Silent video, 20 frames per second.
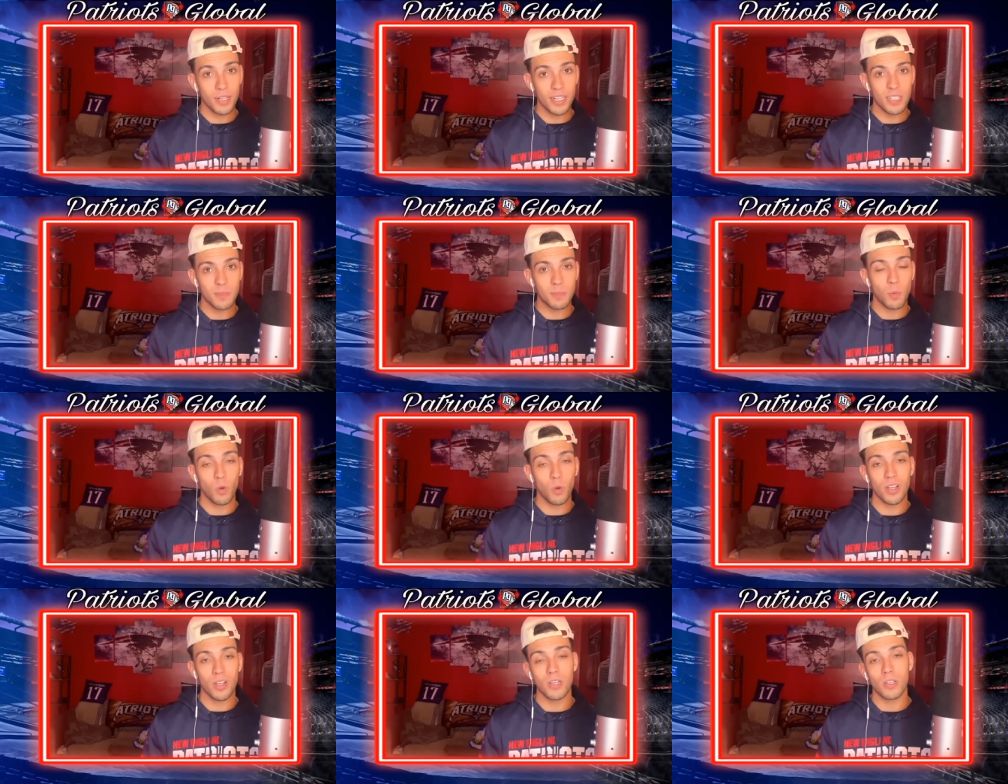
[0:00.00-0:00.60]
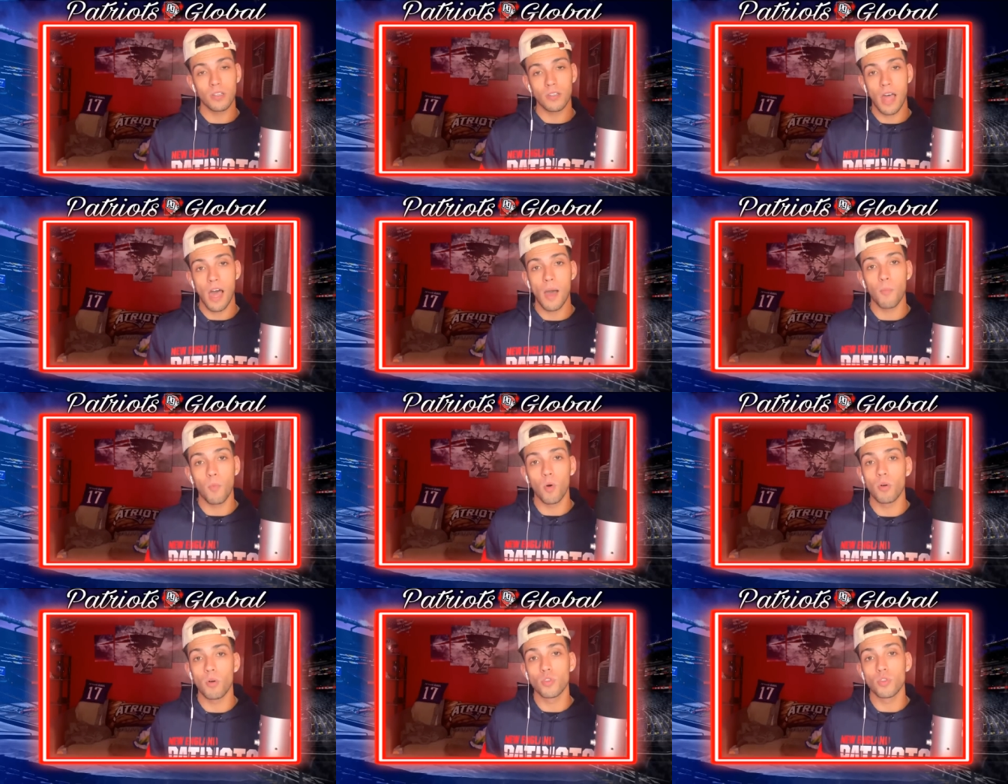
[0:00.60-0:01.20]
He's been working a lot
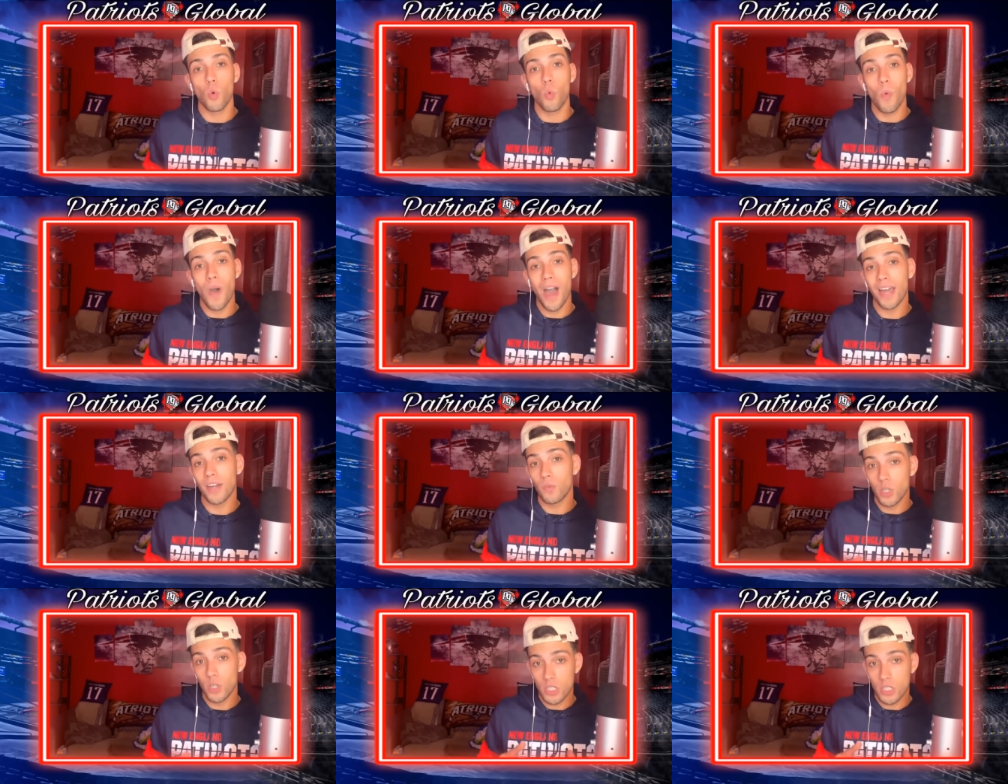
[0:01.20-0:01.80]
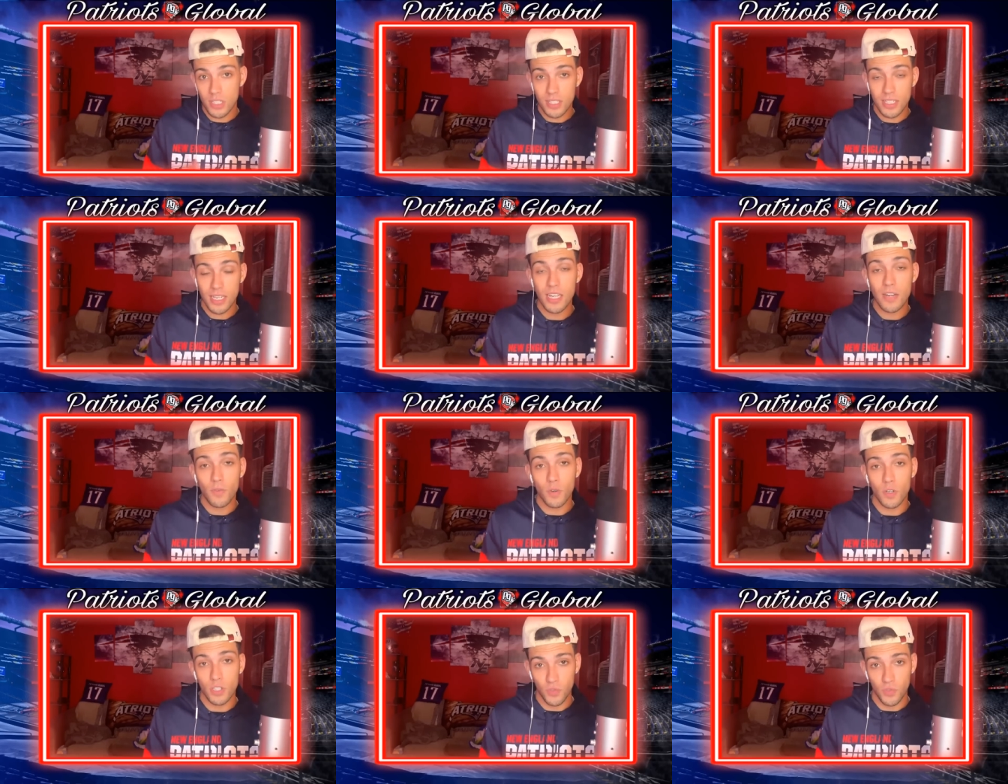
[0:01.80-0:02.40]
more with the wide
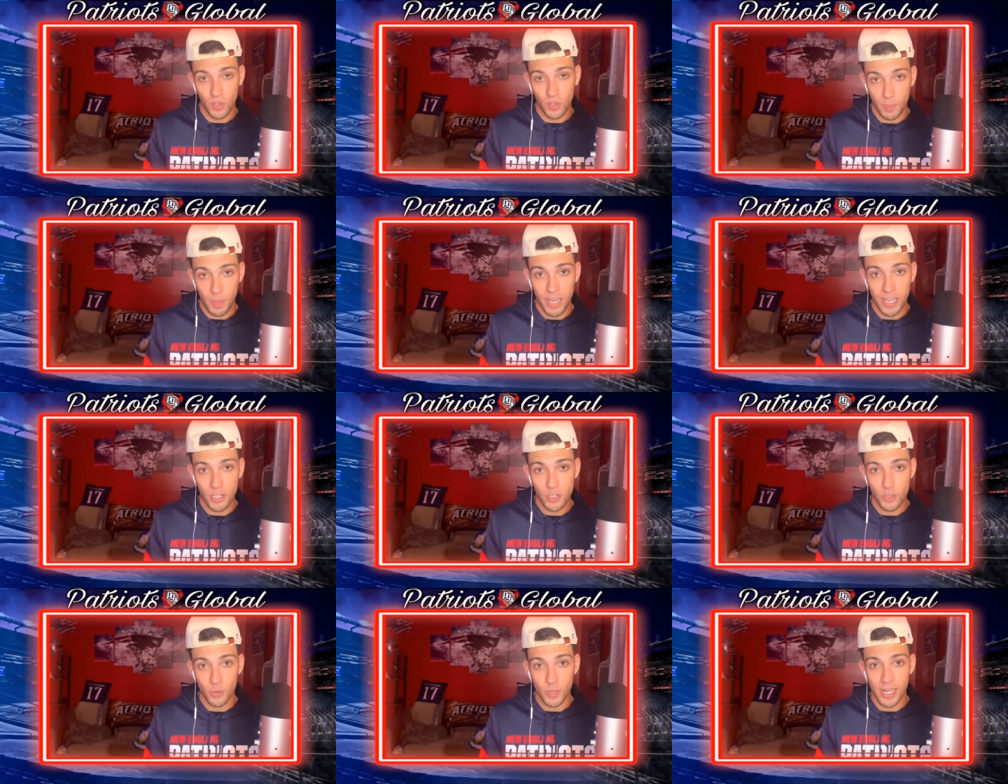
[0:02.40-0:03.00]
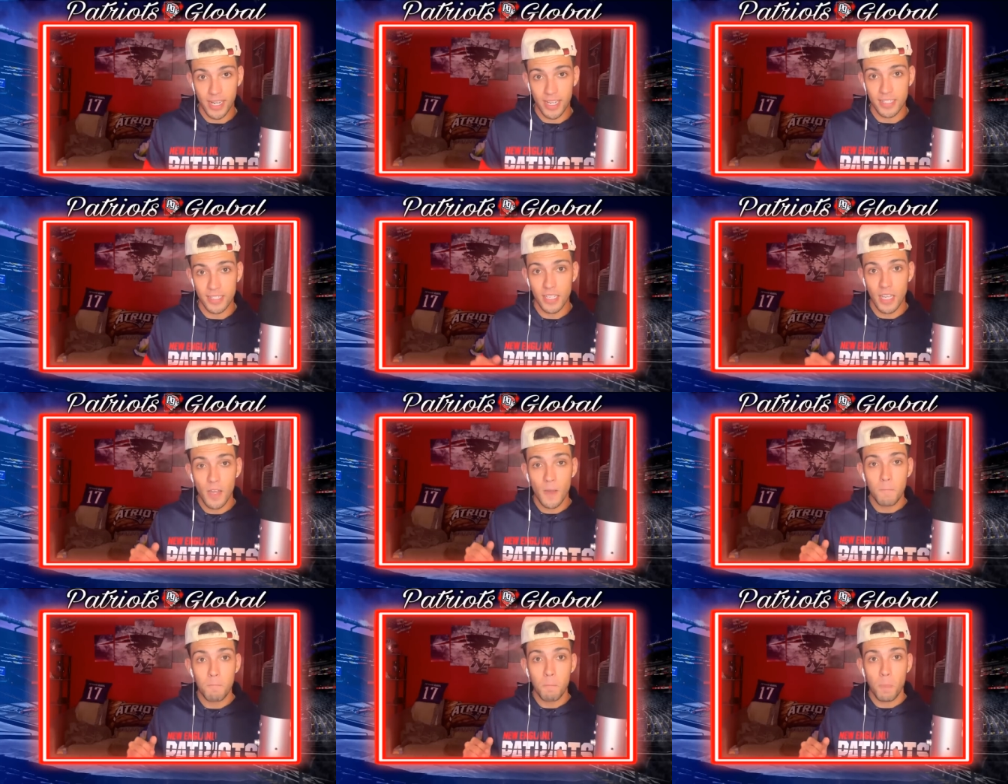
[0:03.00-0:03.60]
receivers for the Patriots
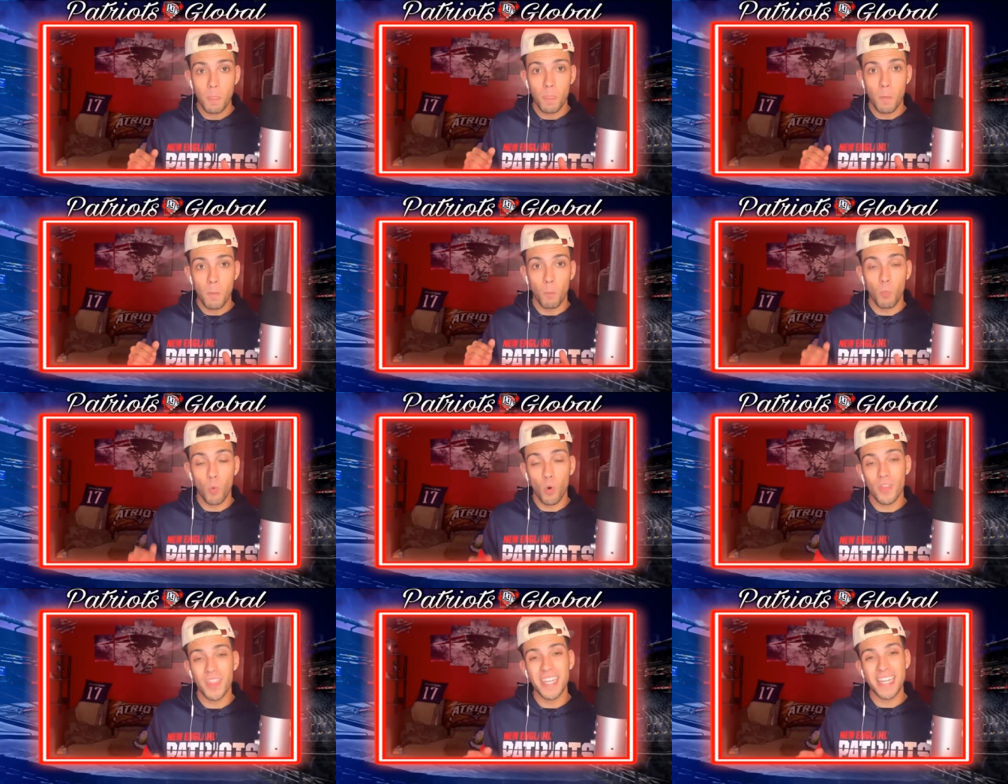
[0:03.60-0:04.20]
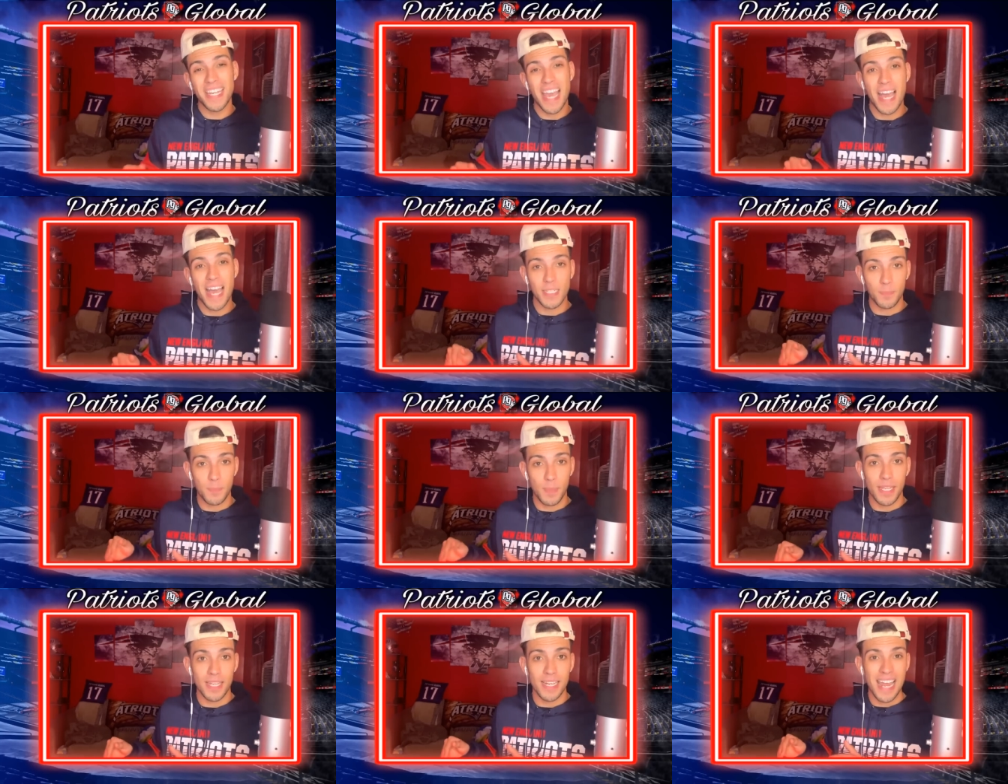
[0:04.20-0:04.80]
more than he has
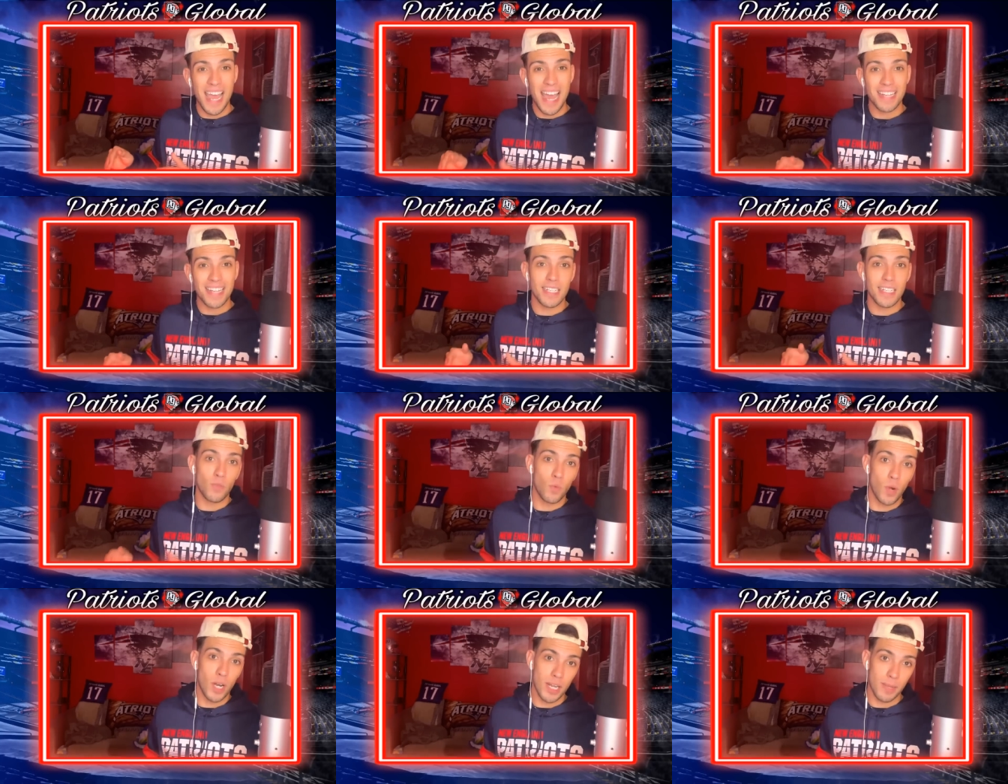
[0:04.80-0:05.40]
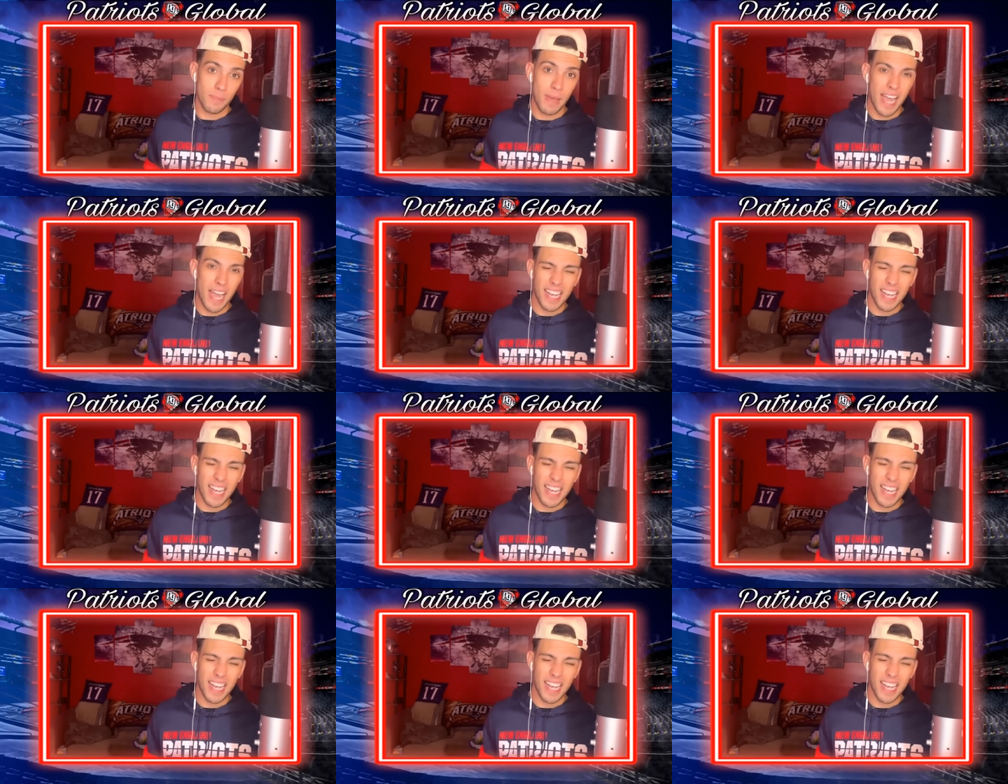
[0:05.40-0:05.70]
been as a running back.